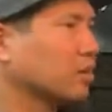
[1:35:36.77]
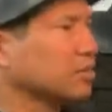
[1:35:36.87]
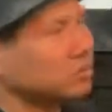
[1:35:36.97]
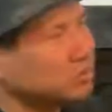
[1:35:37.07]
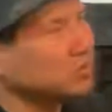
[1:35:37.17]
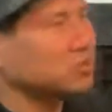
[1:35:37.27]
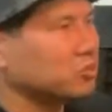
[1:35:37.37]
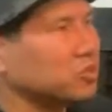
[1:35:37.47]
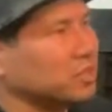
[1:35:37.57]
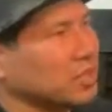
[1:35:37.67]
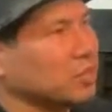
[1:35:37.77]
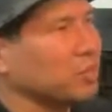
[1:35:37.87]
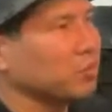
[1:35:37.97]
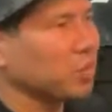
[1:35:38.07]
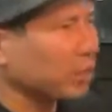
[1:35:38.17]
and just do the same
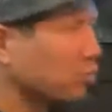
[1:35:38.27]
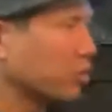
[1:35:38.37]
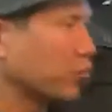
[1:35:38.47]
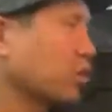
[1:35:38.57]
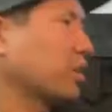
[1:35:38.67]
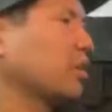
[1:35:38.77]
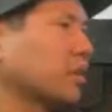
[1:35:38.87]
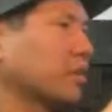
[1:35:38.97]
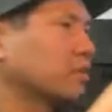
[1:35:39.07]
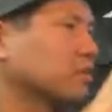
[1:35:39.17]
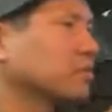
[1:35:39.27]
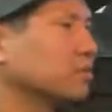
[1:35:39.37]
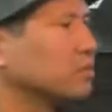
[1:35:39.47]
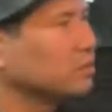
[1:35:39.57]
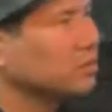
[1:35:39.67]
thing. But I'm only working like
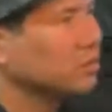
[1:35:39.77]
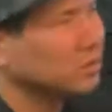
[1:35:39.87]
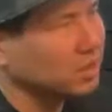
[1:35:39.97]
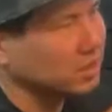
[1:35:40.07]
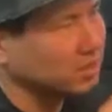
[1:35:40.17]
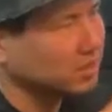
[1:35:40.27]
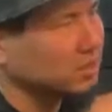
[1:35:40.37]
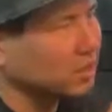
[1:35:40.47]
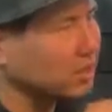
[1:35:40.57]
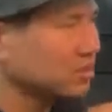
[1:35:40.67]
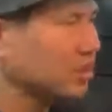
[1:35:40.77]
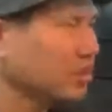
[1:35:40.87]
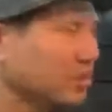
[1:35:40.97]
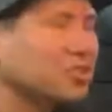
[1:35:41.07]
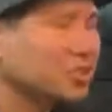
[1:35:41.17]
as
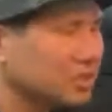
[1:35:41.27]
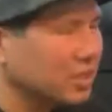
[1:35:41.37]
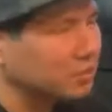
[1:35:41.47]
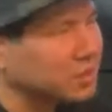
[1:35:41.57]
certain depths.